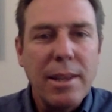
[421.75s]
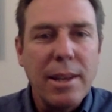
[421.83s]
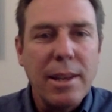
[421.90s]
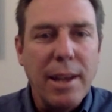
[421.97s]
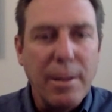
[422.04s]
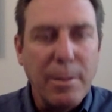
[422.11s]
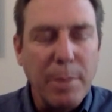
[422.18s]
that
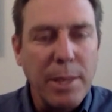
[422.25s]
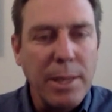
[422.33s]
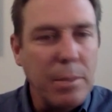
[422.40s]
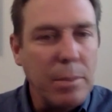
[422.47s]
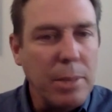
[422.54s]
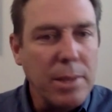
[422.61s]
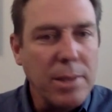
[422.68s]
I've been in the
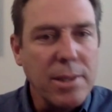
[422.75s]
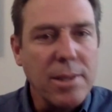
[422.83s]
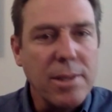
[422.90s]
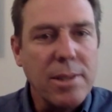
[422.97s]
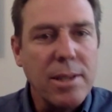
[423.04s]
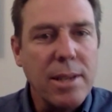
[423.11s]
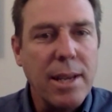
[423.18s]

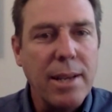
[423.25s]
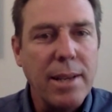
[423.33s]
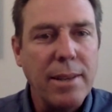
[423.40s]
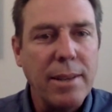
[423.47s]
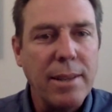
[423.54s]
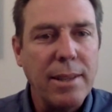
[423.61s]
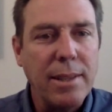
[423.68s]
business, at
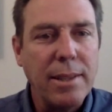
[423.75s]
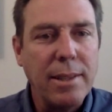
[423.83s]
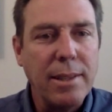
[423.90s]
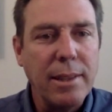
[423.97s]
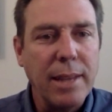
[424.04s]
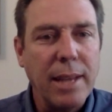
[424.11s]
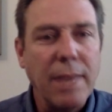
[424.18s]
the
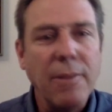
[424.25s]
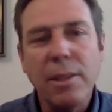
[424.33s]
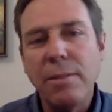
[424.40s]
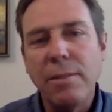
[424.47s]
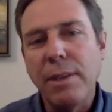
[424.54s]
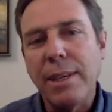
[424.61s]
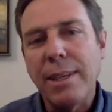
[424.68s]
level
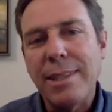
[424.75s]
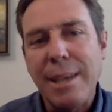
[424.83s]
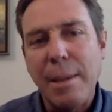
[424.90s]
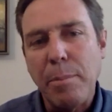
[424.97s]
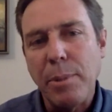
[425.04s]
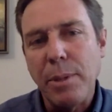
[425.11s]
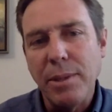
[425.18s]
of
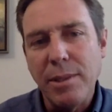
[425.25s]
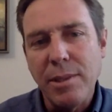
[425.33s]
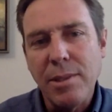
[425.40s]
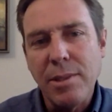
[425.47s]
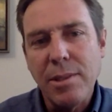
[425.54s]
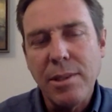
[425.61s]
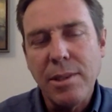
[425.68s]

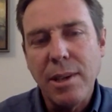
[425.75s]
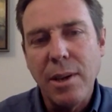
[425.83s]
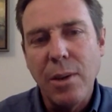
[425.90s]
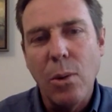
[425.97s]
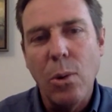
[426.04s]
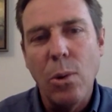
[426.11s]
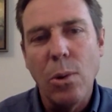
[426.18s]
acceptance
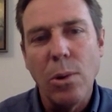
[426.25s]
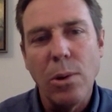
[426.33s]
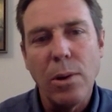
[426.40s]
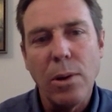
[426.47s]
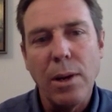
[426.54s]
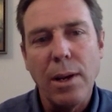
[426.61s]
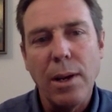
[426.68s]

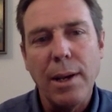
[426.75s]
or